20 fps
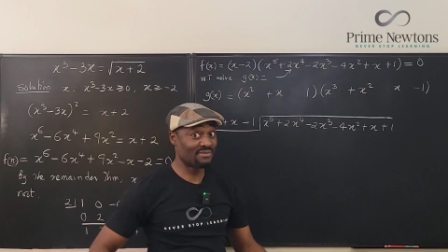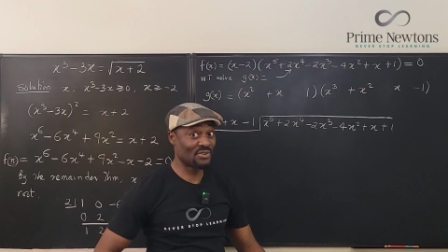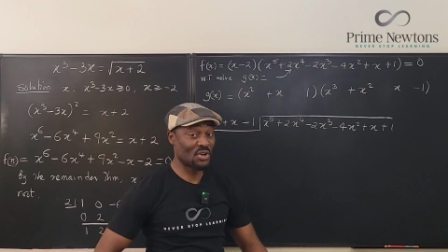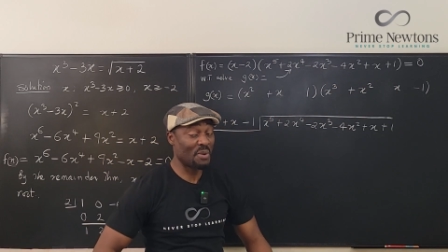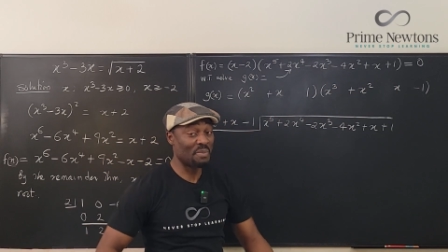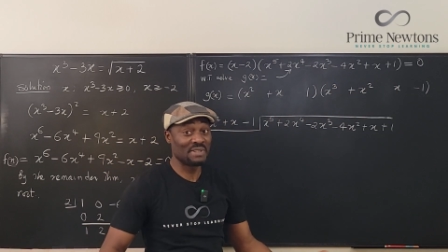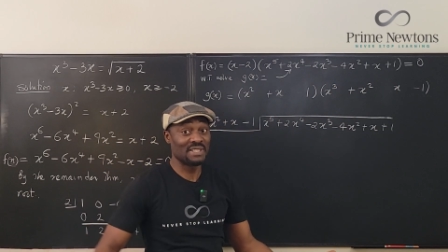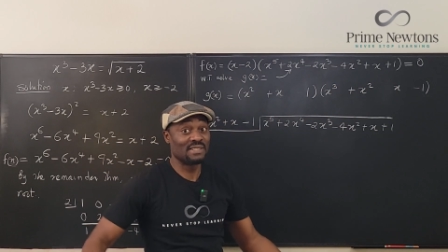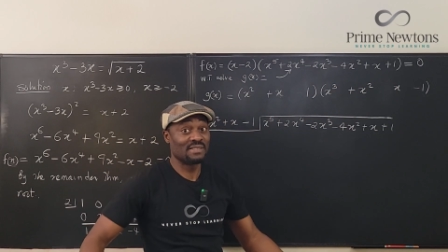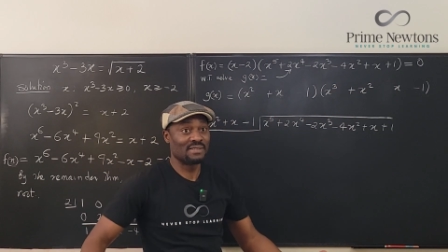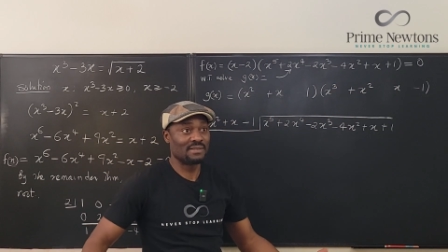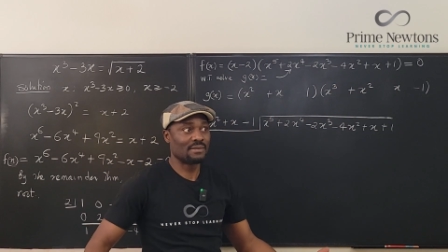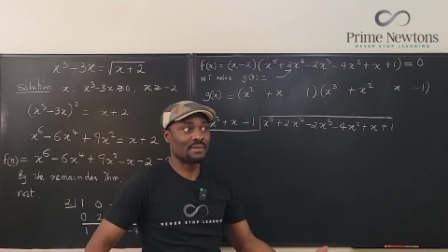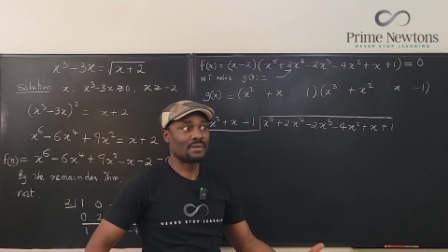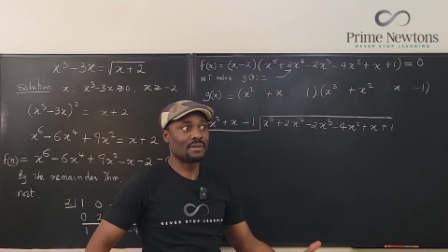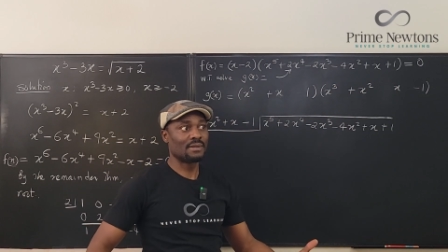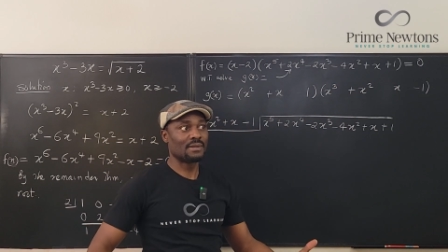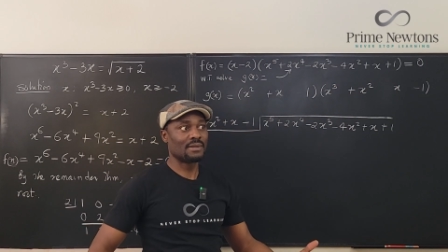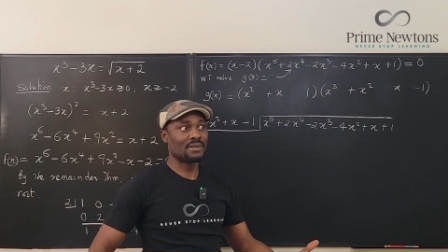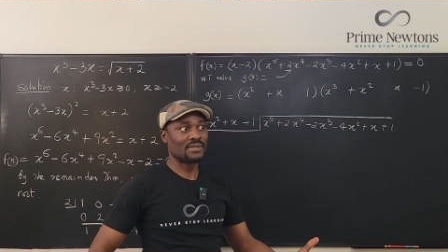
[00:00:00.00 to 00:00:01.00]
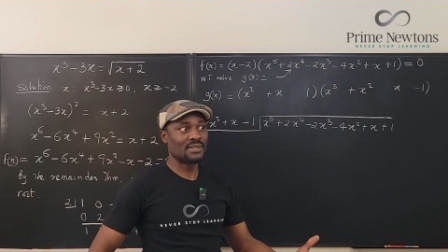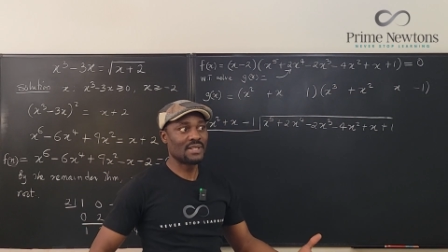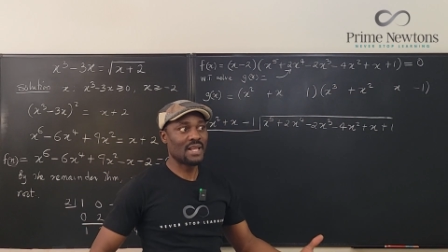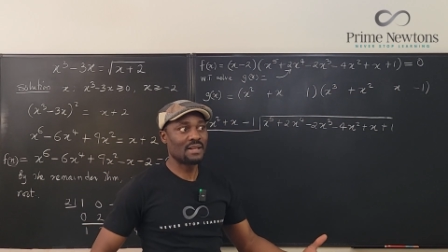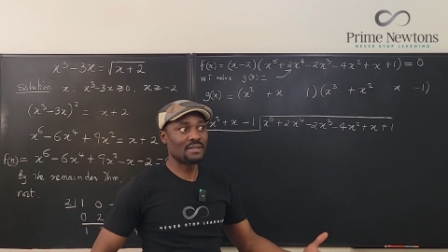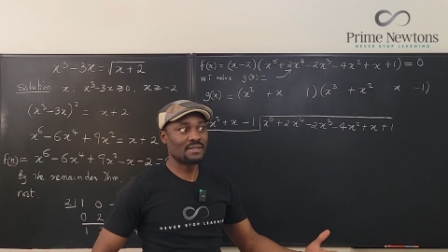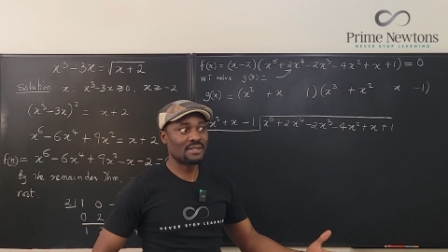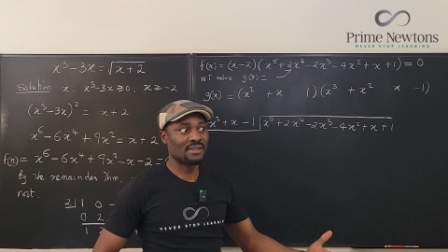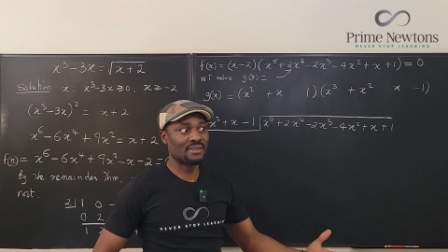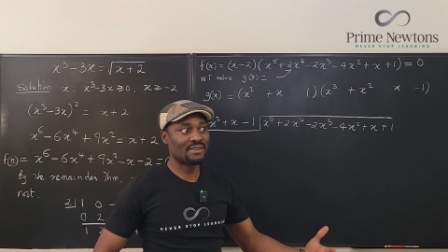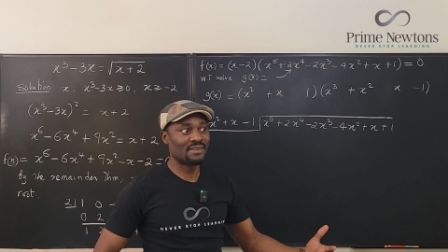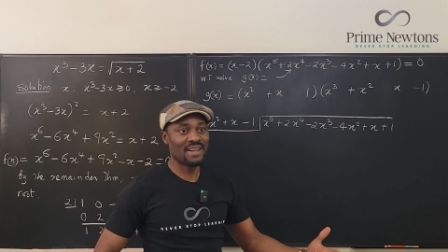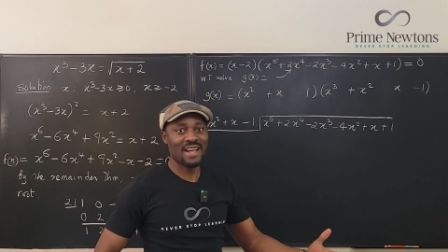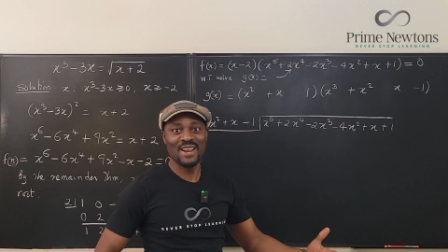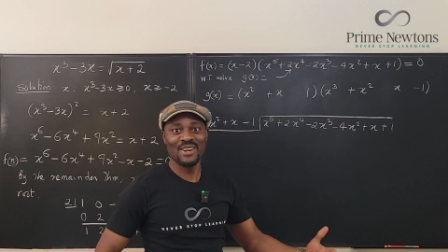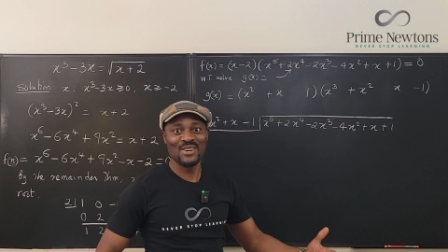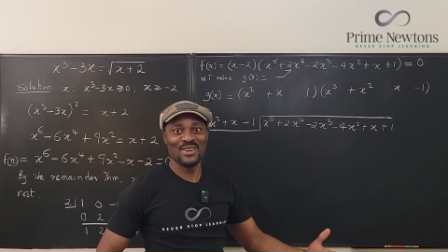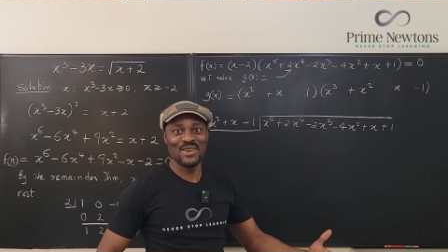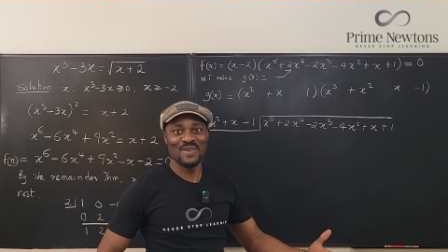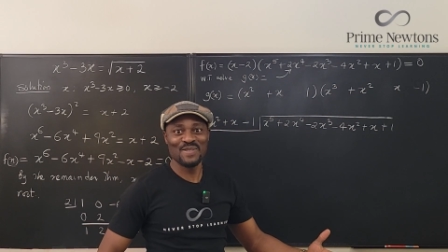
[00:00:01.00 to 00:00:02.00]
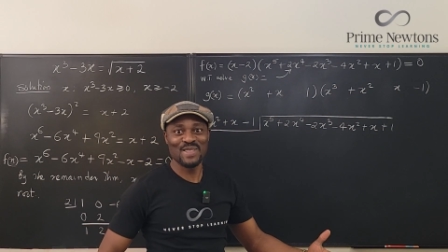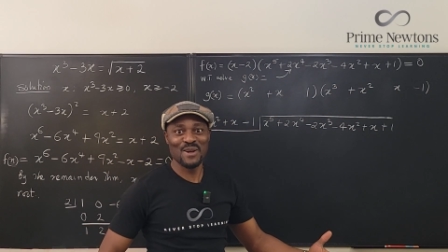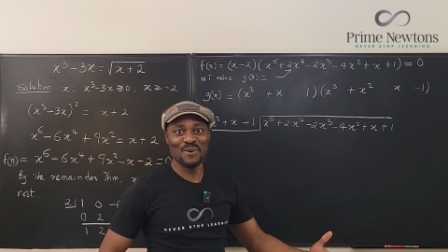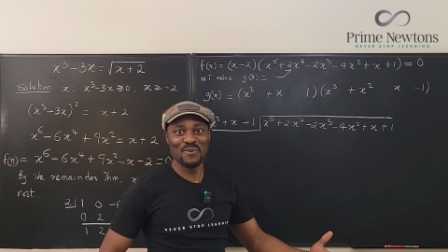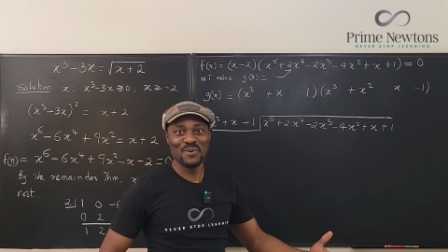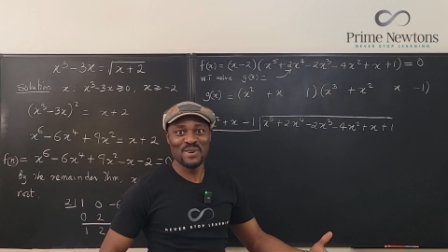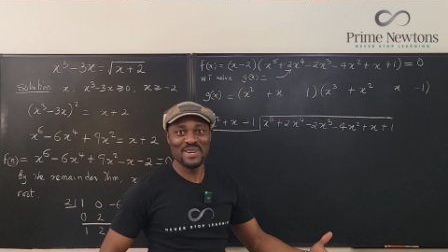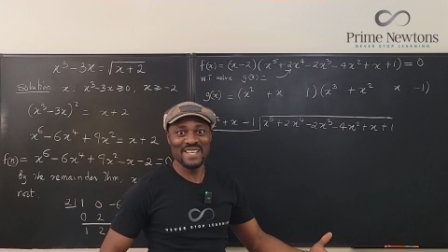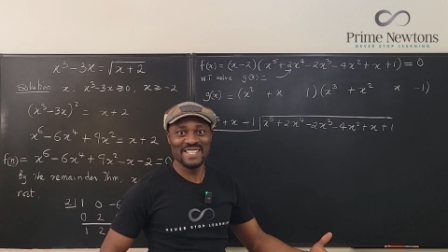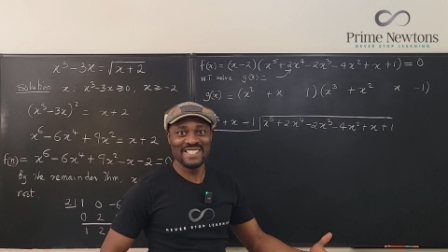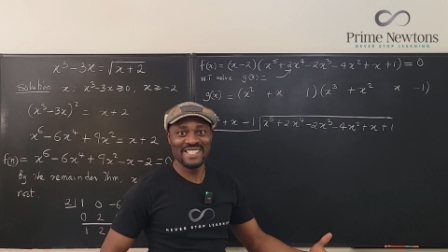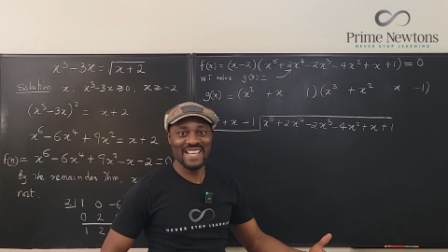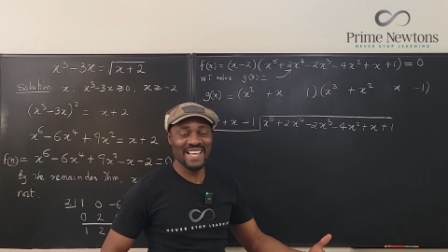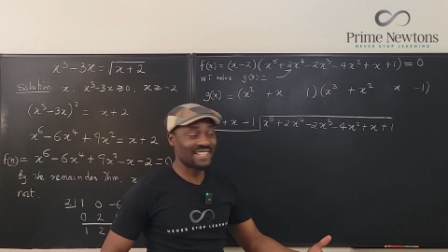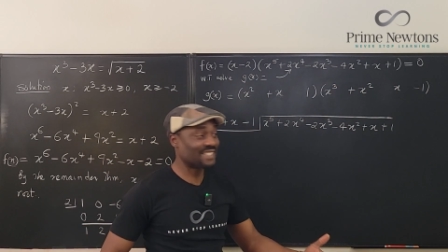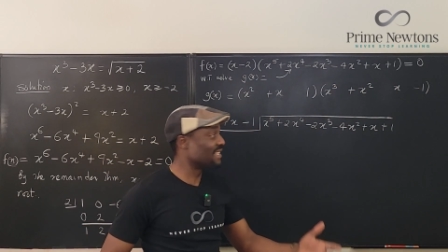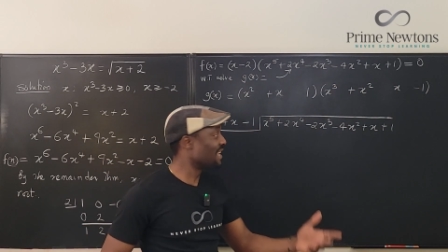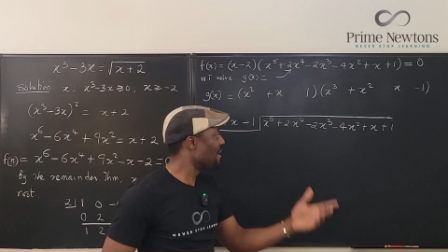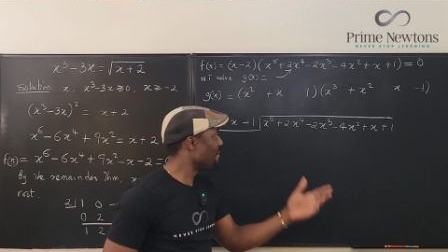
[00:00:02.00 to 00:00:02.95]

commonsensical. I don't know if that word exists,